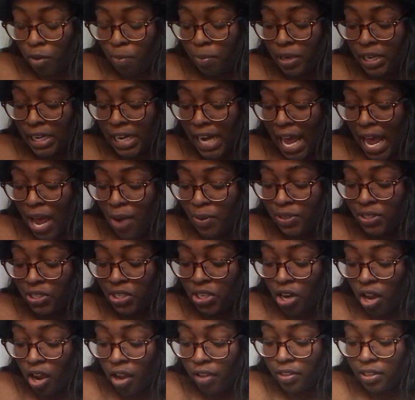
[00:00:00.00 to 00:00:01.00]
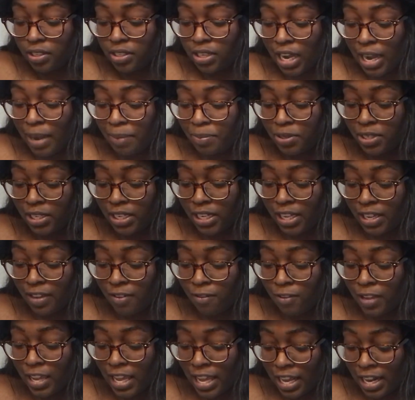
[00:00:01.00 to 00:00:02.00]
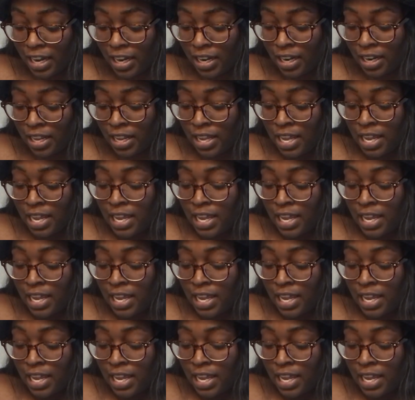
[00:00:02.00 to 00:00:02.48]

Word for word: but now is not the time to give in.